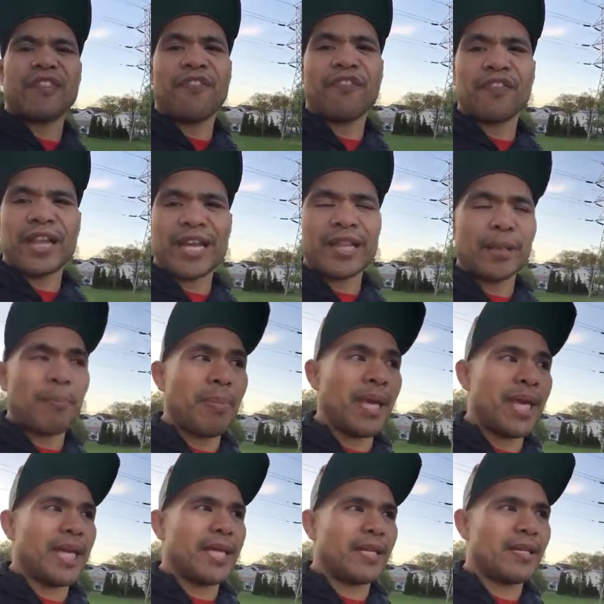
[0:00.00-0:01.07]
deflect the
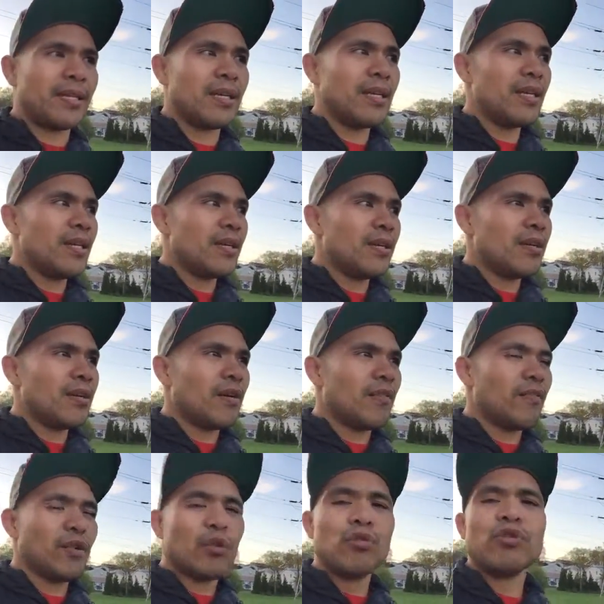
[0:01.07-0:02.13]
pain
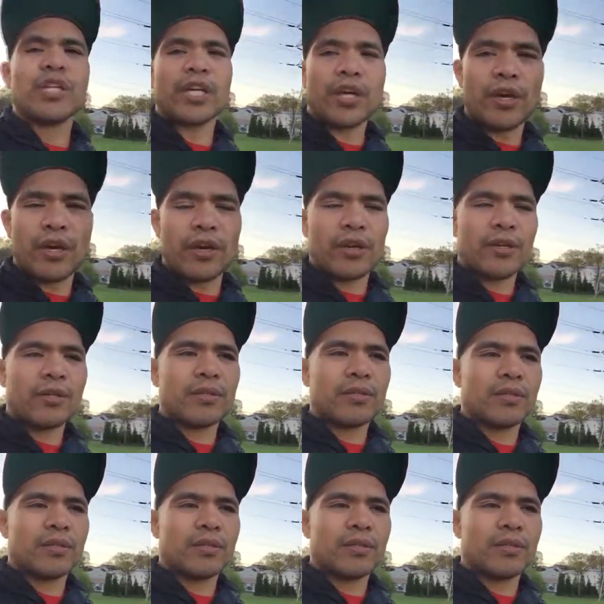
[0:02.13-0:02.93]
of losing her